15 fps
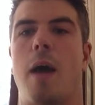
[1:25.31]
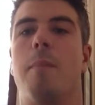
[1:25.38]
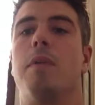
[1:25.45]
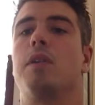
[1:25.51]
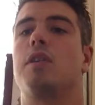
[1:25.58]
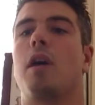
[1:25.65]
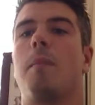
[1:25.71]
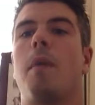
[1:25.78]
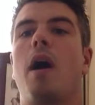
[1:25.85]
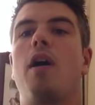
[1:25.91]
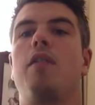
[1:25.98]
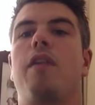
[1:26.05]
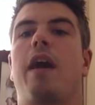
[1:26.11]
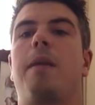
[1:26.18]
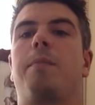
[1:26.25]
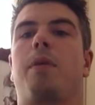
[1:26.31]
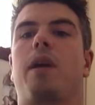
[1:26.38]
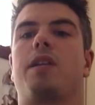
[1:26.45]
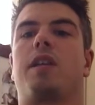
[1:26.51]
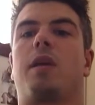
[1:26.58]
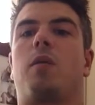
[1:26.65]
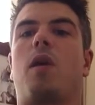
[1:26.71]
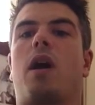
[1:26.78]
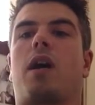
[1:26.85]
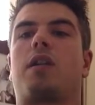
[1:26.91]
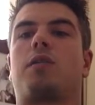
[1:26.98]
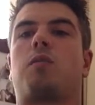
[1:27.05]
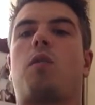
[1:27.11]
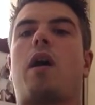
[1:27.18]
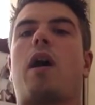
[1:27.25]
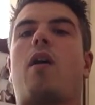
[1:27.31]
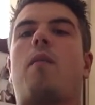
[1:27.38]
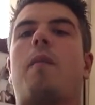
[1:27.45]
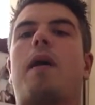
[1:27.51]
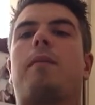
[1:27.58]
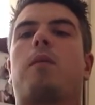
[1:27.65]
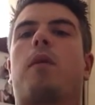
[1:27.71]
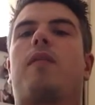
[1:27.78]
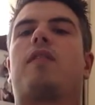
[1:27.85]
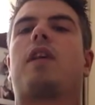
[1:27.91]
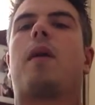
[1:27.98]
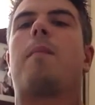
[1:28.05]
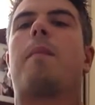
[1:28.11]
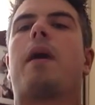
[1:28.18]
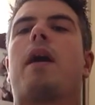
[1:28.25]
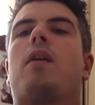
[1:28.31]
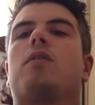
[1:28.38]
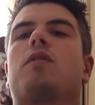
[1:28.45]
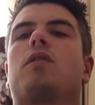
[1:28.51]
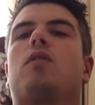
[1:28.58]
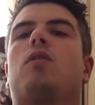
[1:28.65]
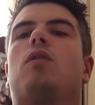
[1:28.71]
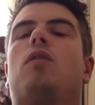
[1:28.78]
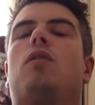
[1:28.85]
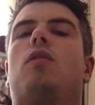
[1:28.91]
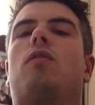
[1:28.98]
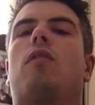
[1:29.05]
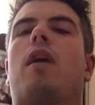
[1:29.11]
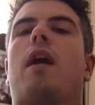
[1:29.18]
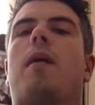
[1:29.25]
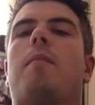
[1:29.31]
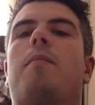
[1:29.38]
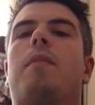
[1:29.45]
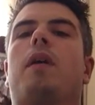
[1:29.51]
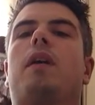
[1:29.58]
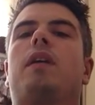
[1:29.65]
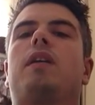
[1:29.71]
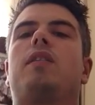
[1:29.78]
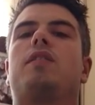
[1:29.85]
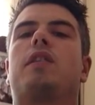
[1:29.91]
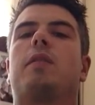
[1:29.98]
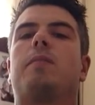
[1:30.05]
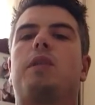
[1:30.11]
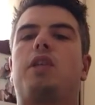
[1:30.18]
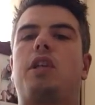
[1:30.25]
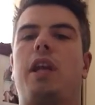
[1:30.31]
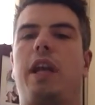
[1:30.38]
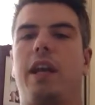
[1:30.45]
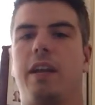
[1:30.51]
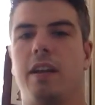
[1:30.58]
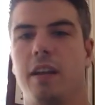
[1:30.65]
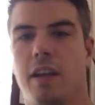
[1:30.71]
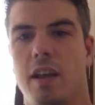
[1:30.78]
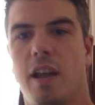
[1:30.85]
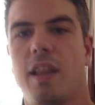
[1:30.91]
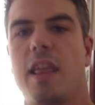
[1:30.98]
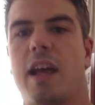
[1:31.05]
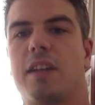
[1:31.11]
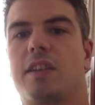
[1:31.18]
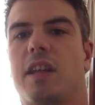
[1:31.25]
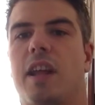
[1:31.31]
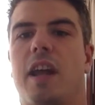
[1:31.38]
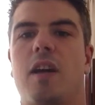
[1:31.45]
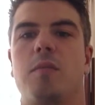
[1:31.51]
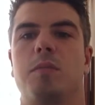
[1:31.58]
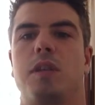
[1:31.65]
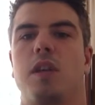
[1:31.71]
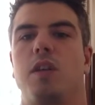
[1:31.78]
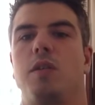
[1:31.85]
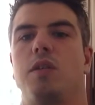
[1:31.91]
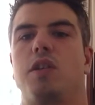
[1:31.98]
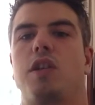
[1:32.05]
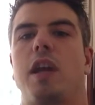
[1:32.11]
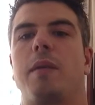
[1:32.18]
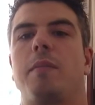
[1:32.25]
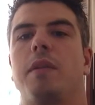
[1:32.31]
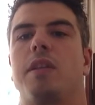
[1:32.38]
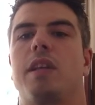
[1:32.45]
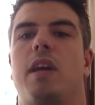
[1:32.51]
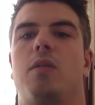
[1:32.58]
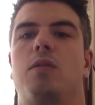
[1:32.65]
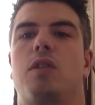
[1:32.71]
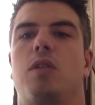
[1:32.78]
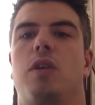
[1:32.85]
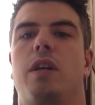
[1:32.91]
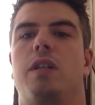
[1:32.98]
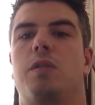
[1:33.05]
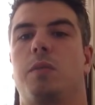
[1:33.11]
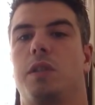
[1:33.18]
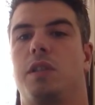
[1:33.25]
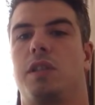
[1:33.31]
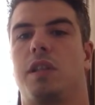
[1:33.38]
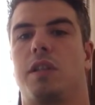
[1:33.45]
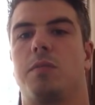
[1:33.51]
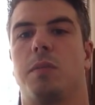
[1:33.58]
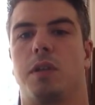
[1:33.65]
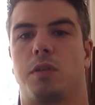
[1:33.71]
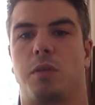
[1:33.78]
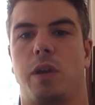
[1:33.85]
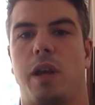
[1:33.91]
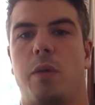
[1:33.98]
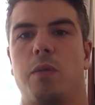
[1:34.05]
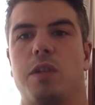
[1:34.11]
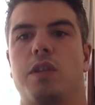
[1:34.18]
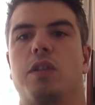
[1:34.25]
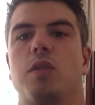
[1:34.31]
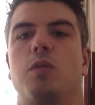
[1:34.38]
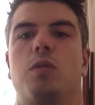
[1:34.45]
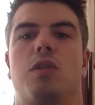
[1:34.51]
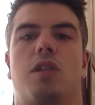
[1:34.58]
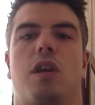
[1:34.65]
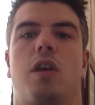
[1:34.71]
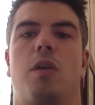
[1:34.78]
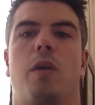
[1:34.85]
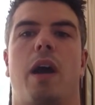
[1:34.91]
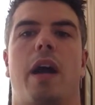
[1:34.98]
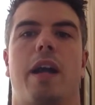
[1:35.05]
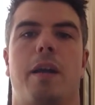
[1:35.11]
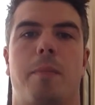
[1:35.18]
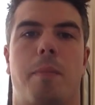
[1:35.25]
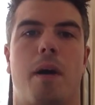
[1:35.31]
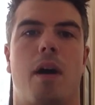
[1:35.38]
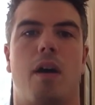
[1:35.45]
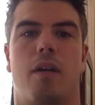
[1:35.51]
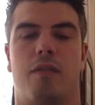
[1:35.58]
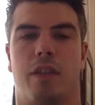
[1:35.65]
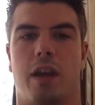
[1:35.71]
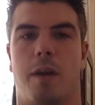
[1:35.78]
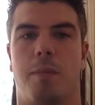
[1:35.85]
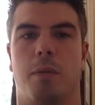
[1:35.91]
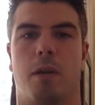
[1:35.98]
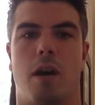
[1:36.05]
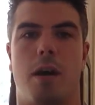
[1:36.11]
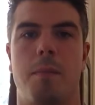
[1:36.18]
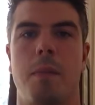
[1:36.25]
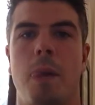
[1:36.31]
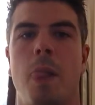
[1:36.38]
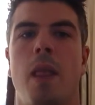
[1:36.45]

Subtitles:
Some overhead pressing work as well, maybe with dumbbells or using a machine. That's going to help to shape the deltoids, which is this muscle here, which is also a part of the upper arm.